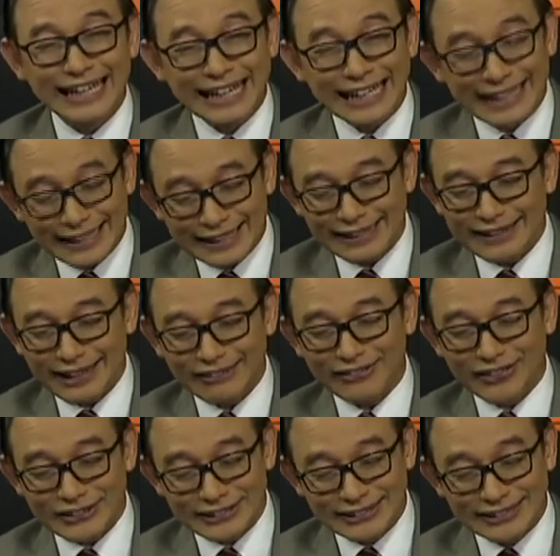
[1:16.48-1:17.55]
in
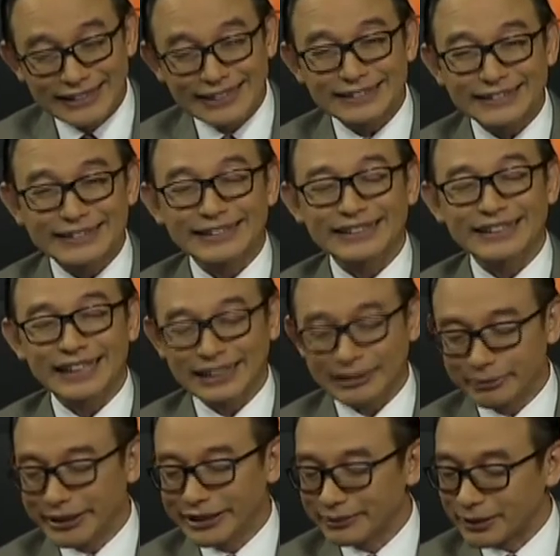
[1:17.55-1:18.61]
Davos this year had
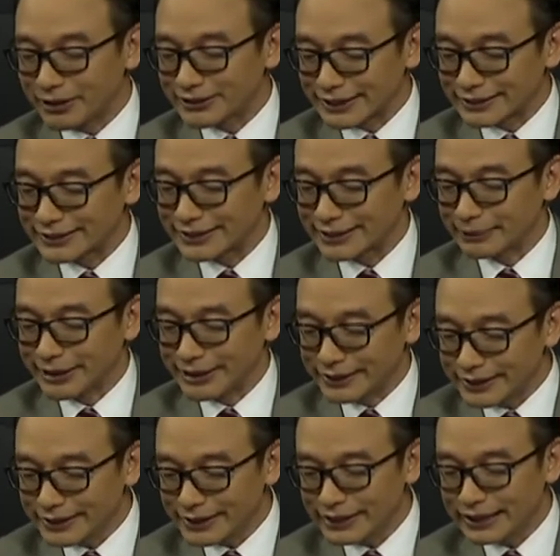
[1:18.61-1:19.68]
been about
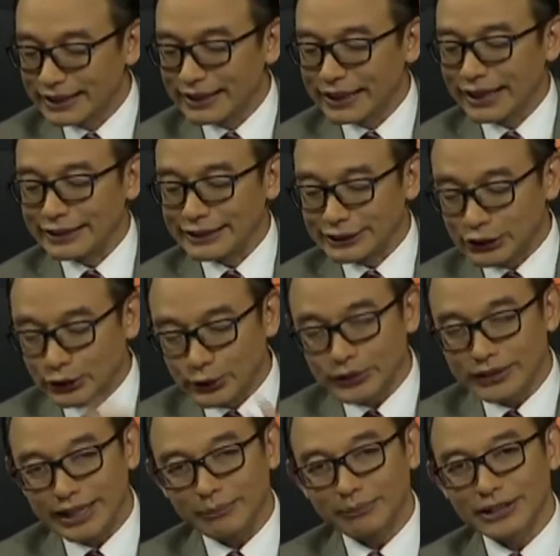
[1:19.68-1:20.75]
sustainability, and it's good
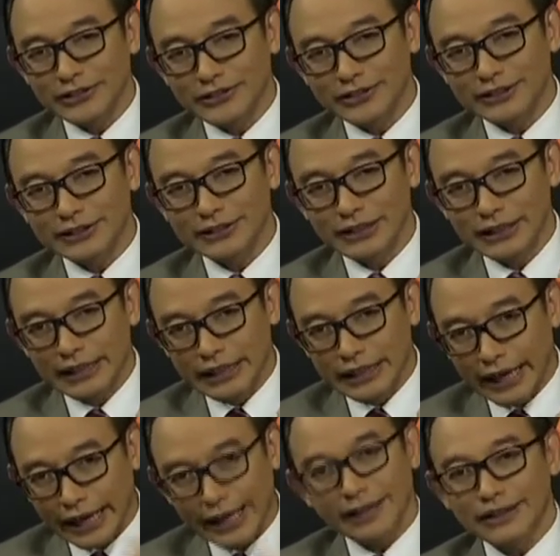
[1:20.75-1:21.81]
that Malaysia
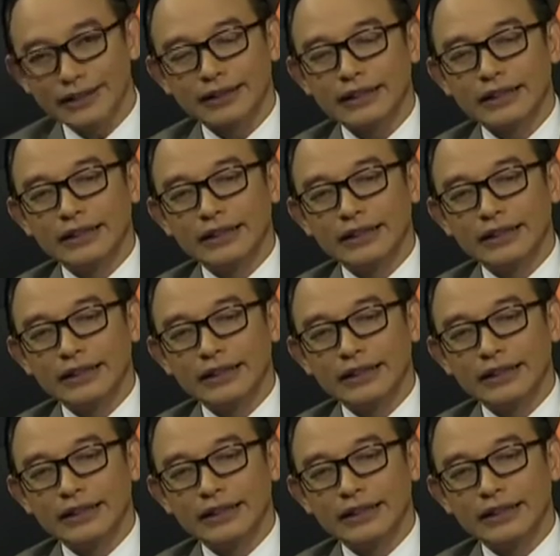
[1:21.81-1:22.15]
and